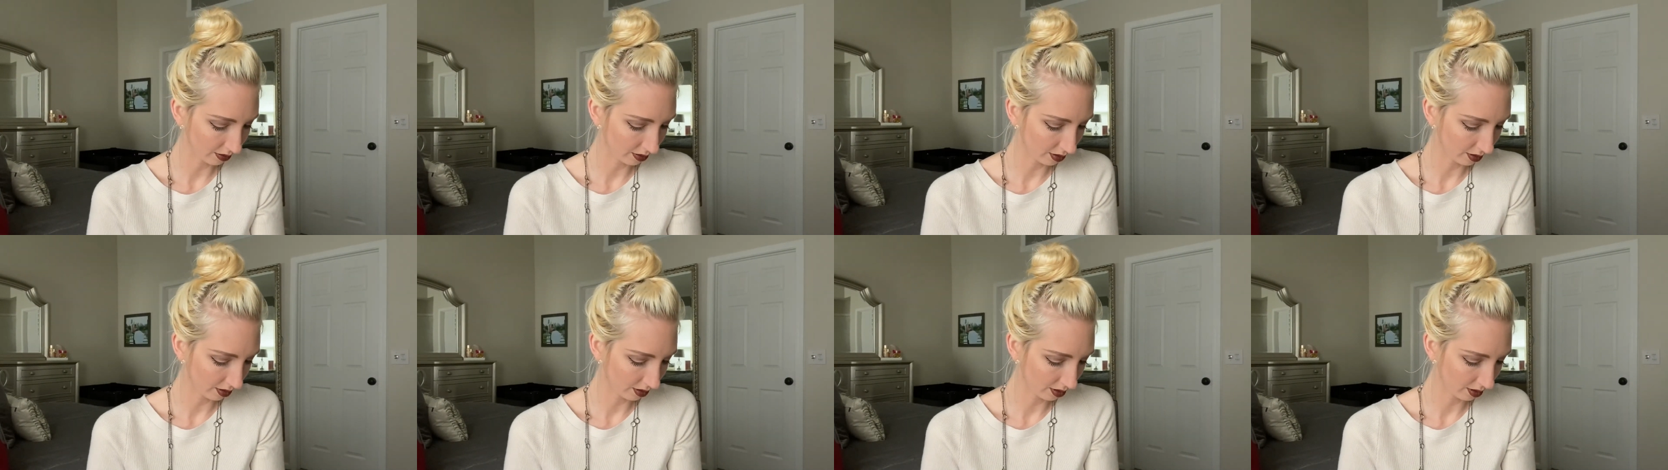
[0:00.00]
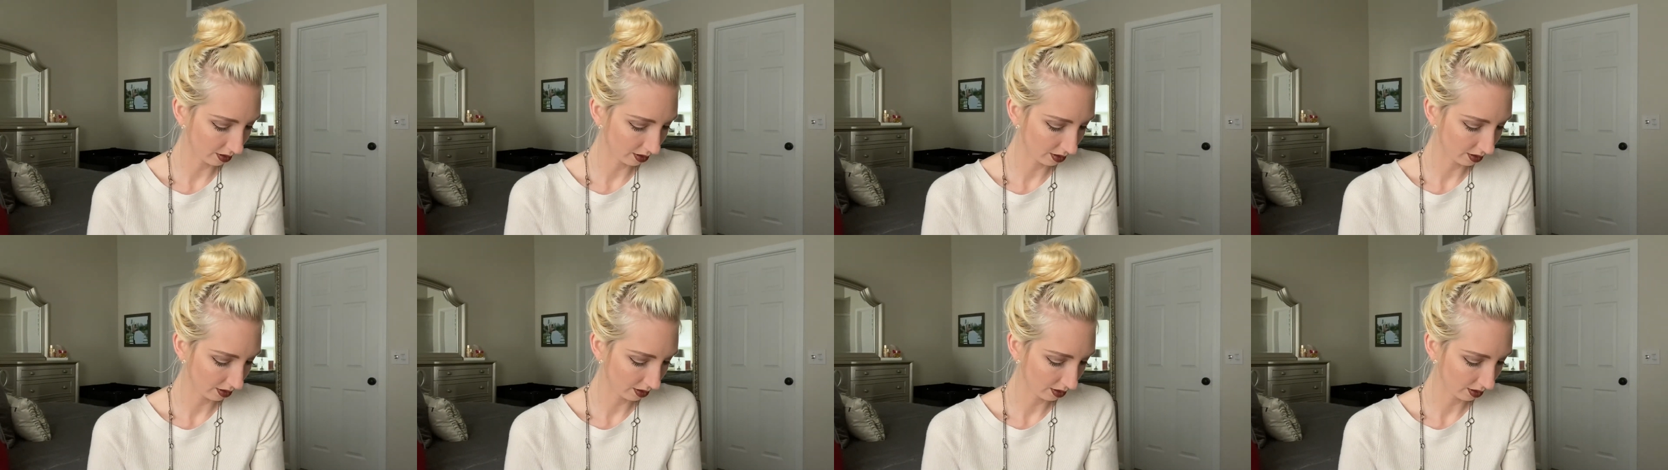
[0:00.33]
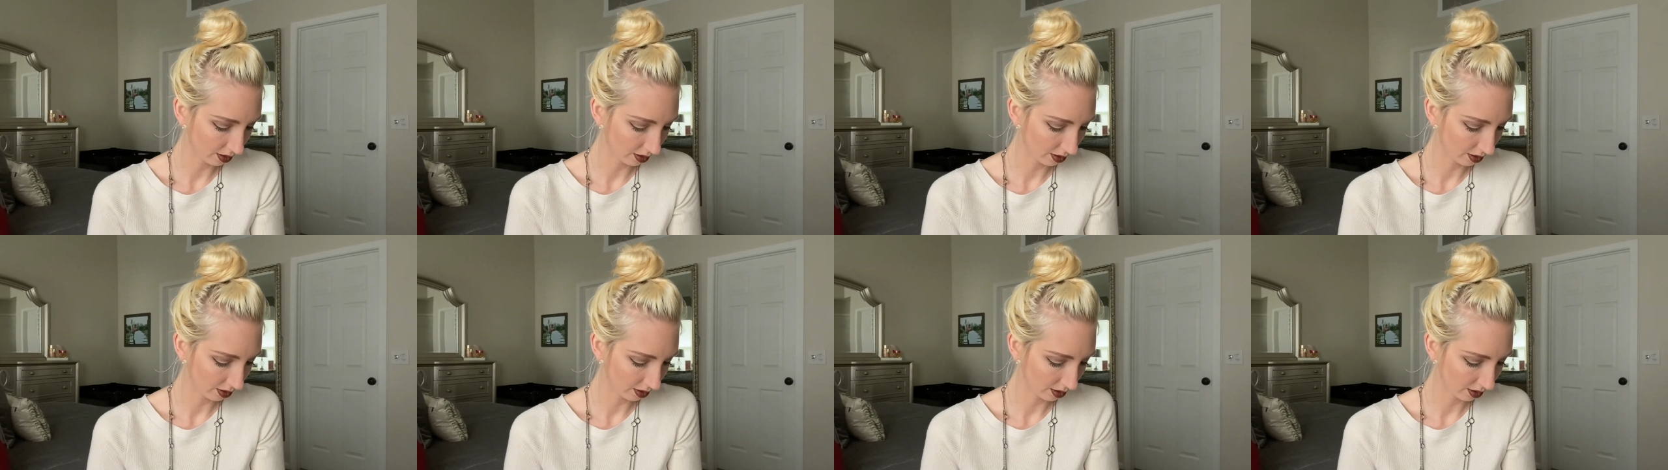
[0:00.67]

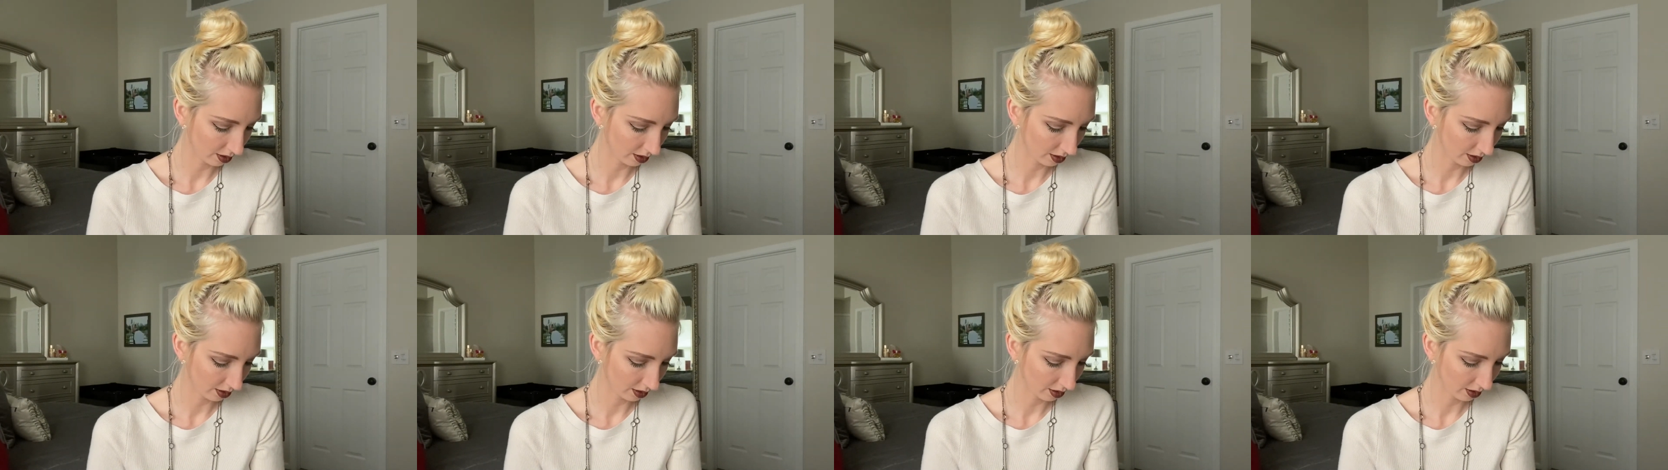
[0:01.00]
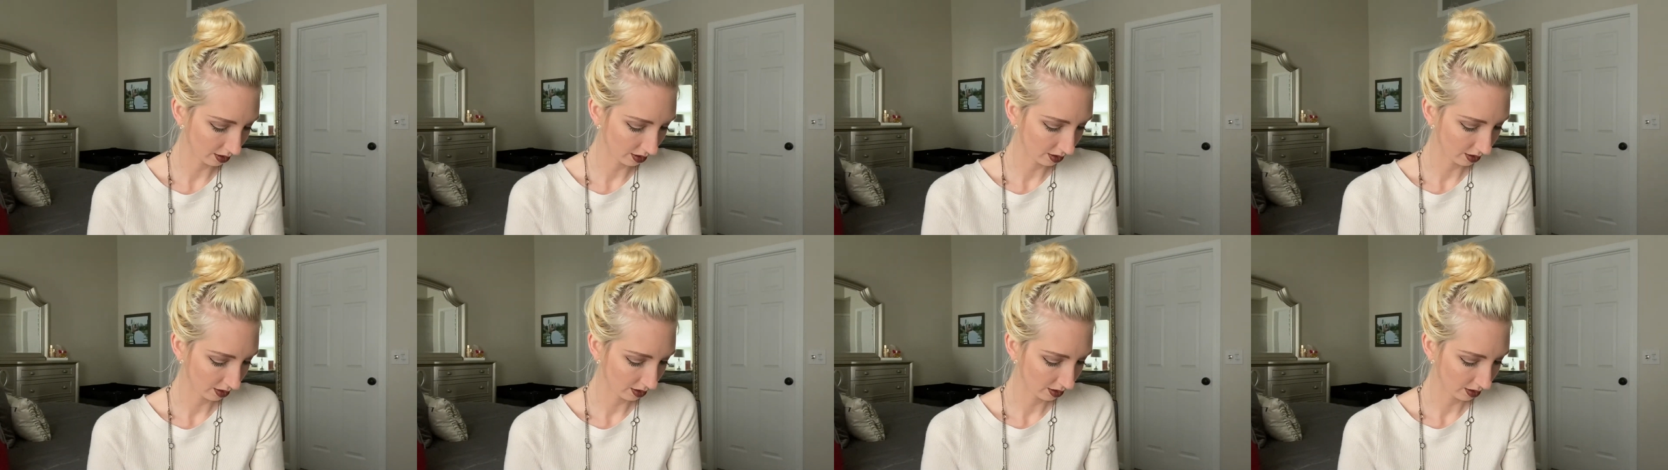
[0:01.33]
Nobody speaks.